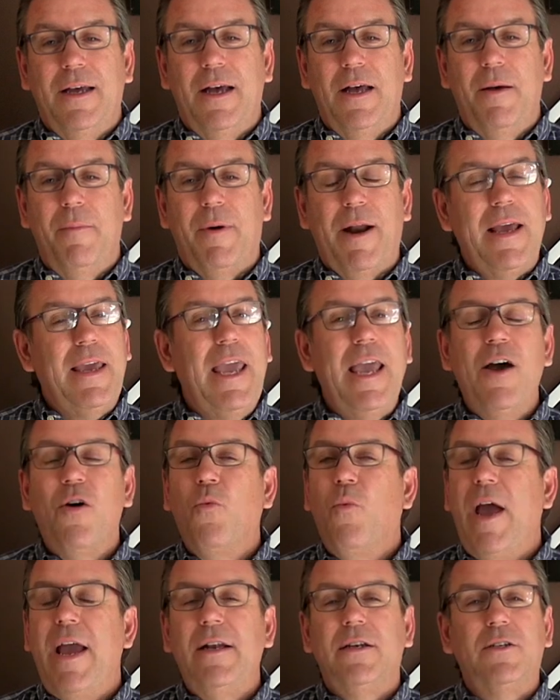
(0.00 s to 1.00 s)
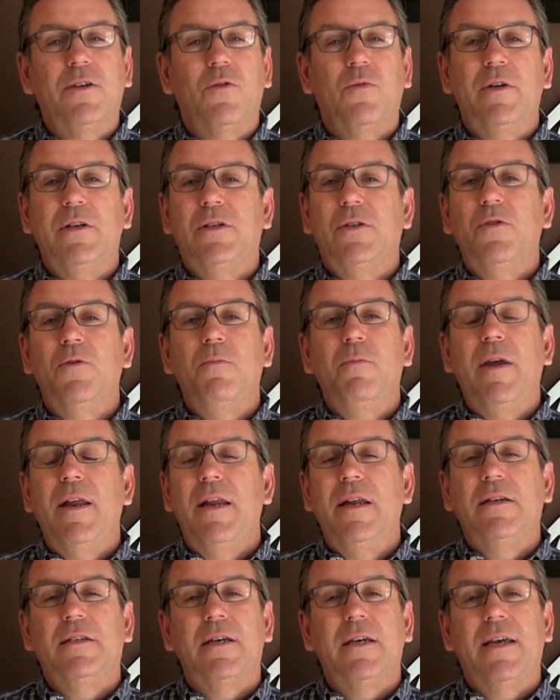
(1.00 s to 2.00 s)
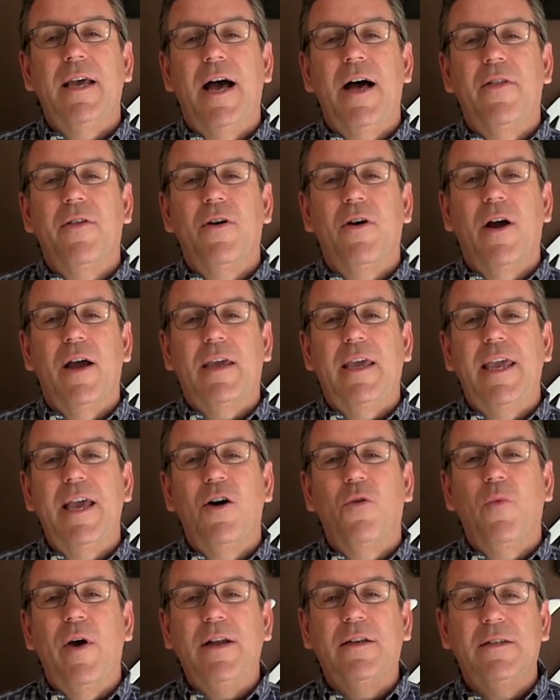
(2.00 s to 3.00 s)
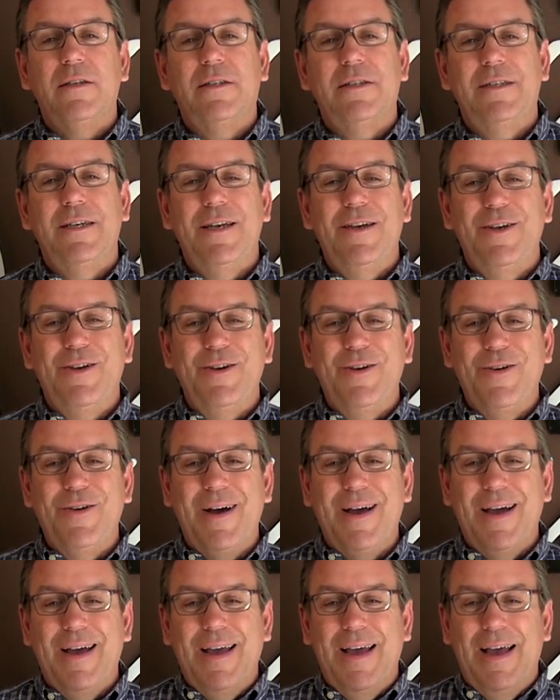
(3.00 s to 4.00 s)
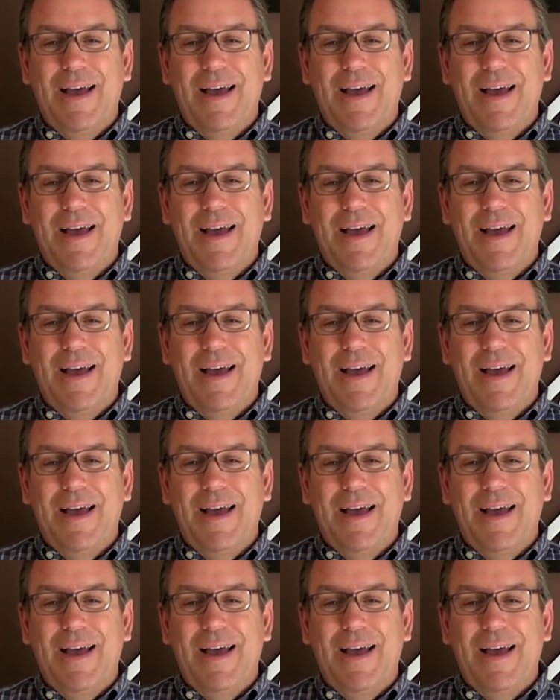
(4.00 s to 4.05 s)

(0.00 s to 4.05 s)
but I can't wait to resume meeting together. I can't wait to see you.